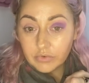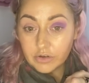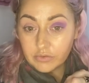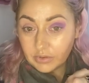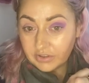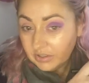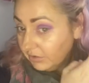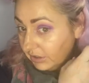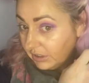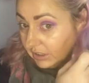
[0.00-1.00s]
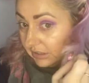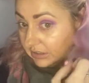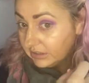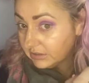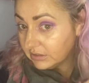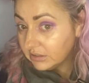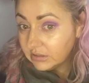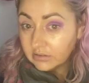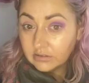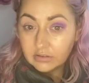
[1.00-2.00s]
Oh, I think I'm gonna like this.
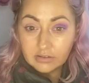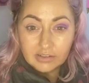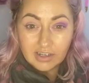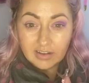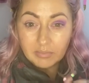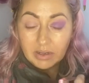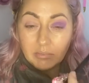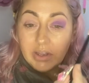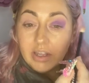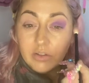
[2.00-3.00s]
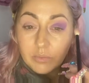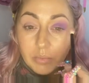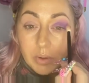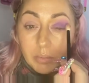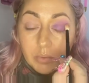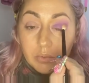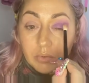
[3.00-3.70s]
It does make my hair look purple.